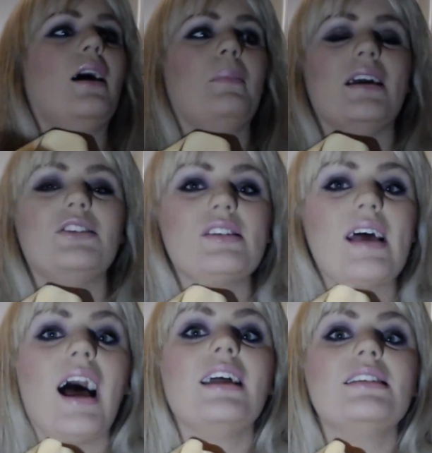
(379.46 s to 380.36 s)
I
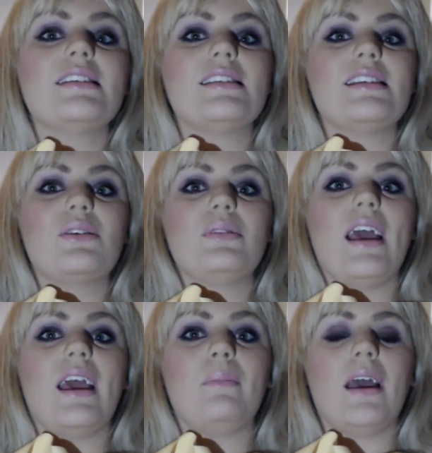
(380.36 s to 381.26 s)
just had to stick
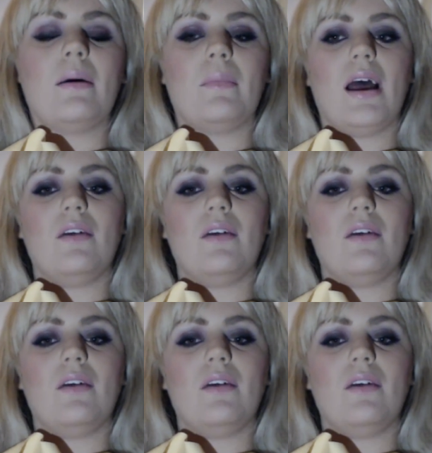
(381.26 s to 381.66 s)
with the MM.